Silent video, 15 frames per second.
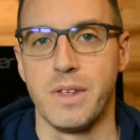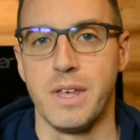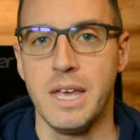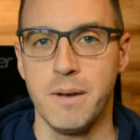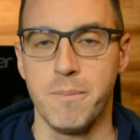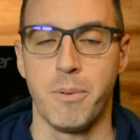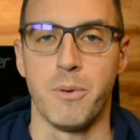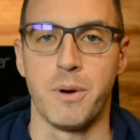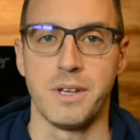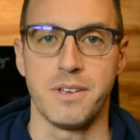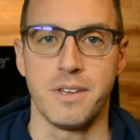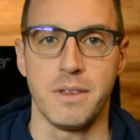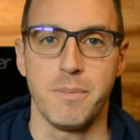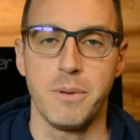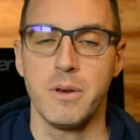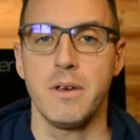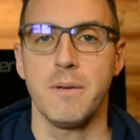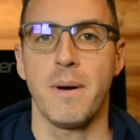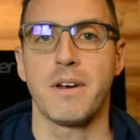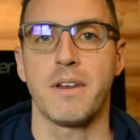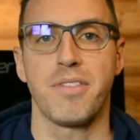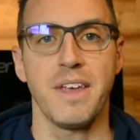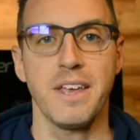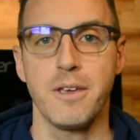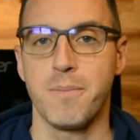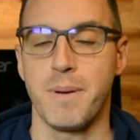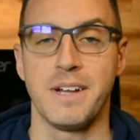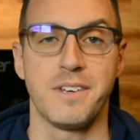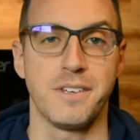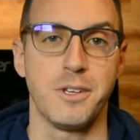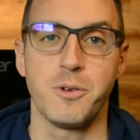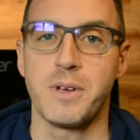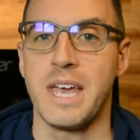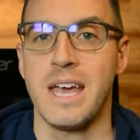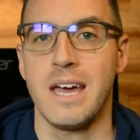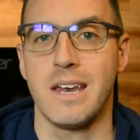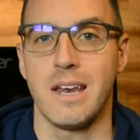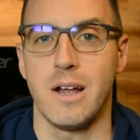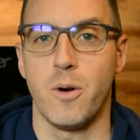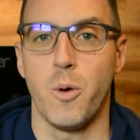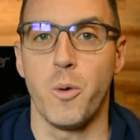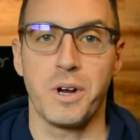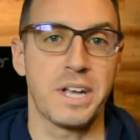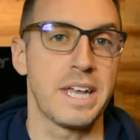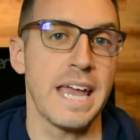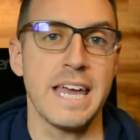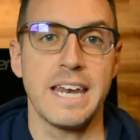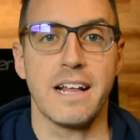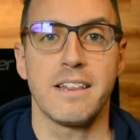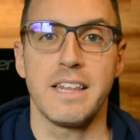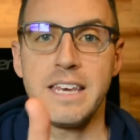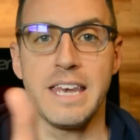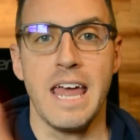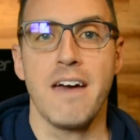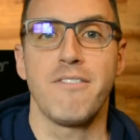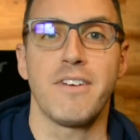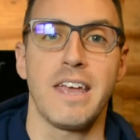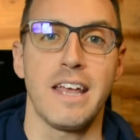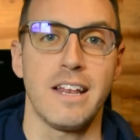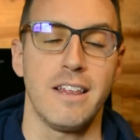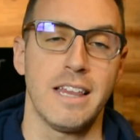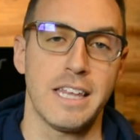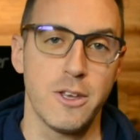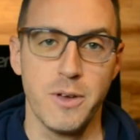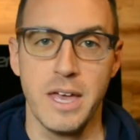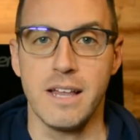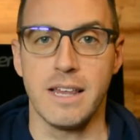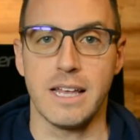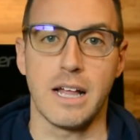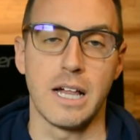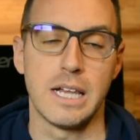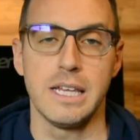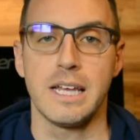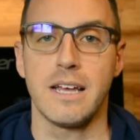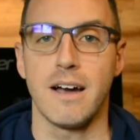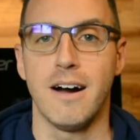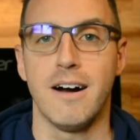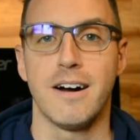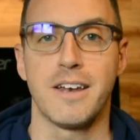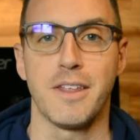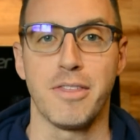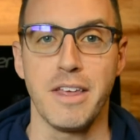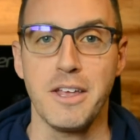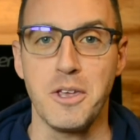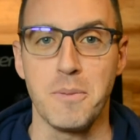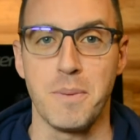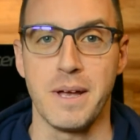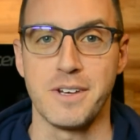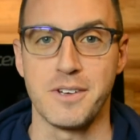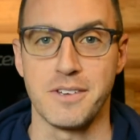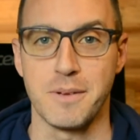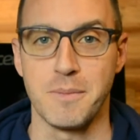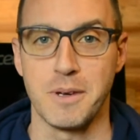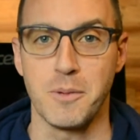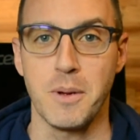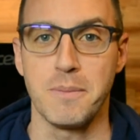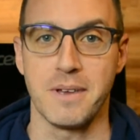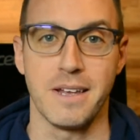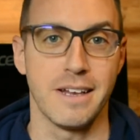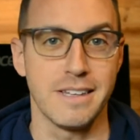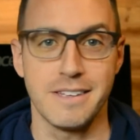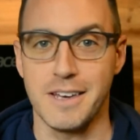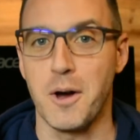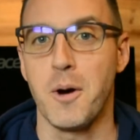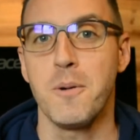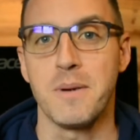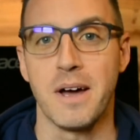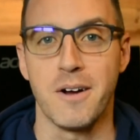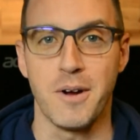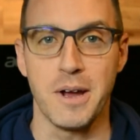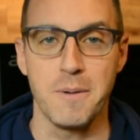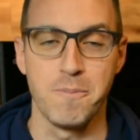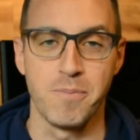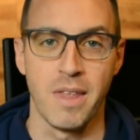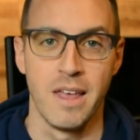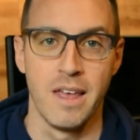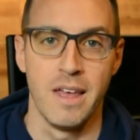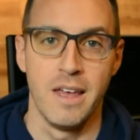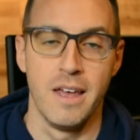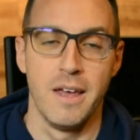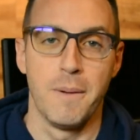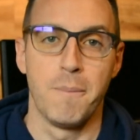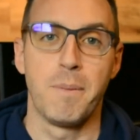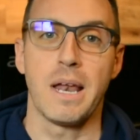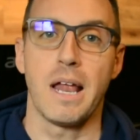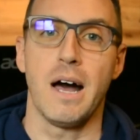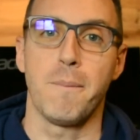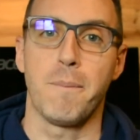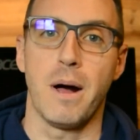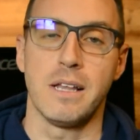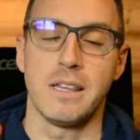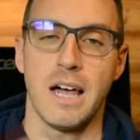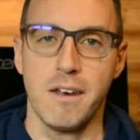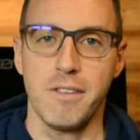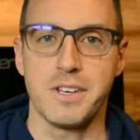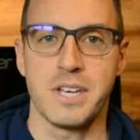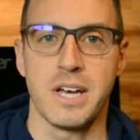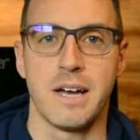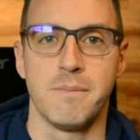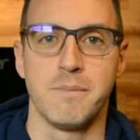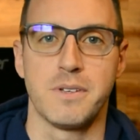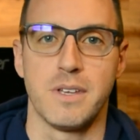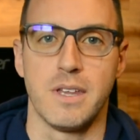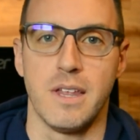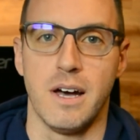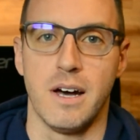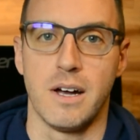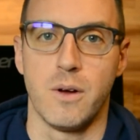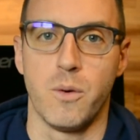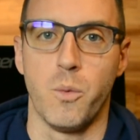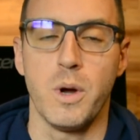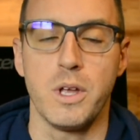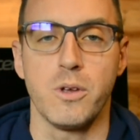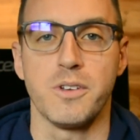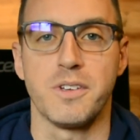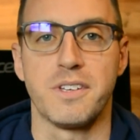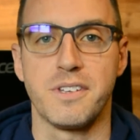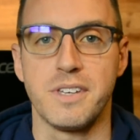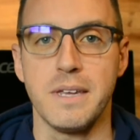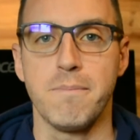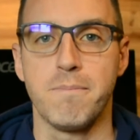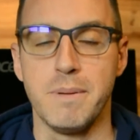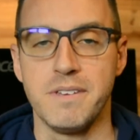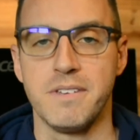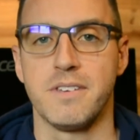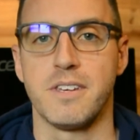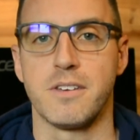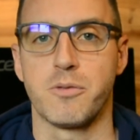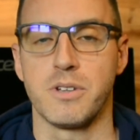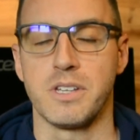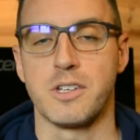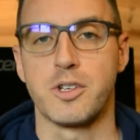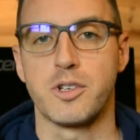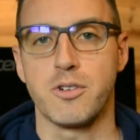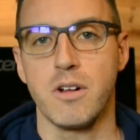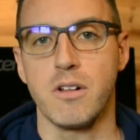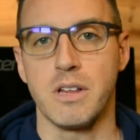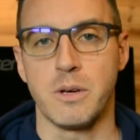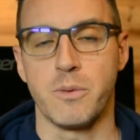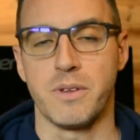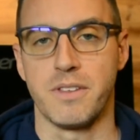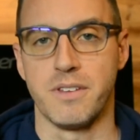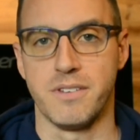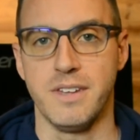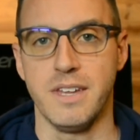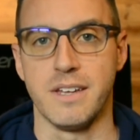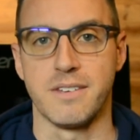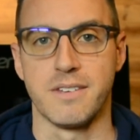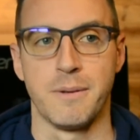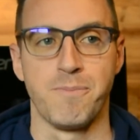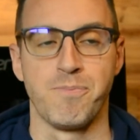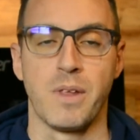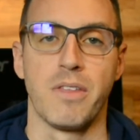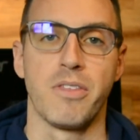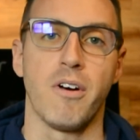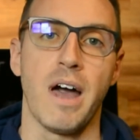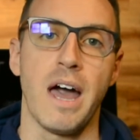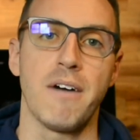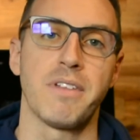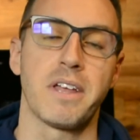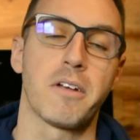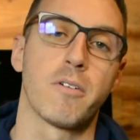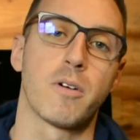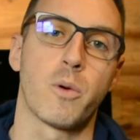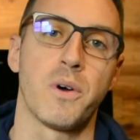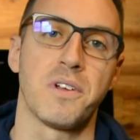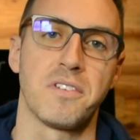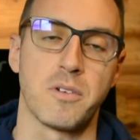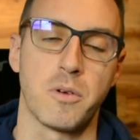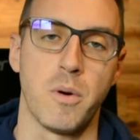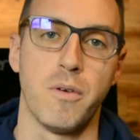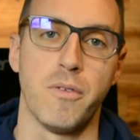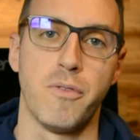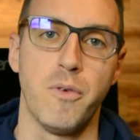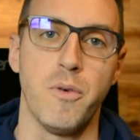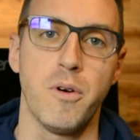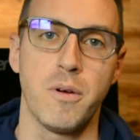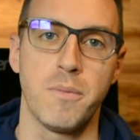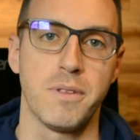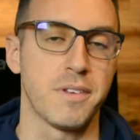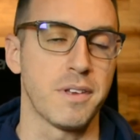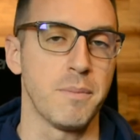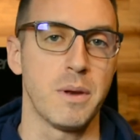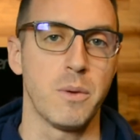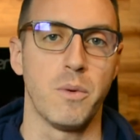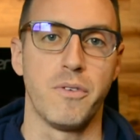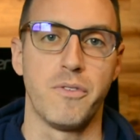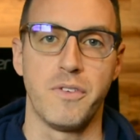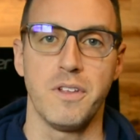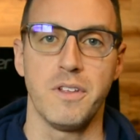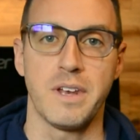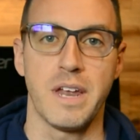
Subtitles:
endpoints. And the beauty about a thank you page is you can't organically navigate, like you can't click on a thank you page on somebody's website, at least I hope not, right? But a lot of the times what you'll see businesses really struggling with is this. They'll have like a request a quote form, somebody will fill it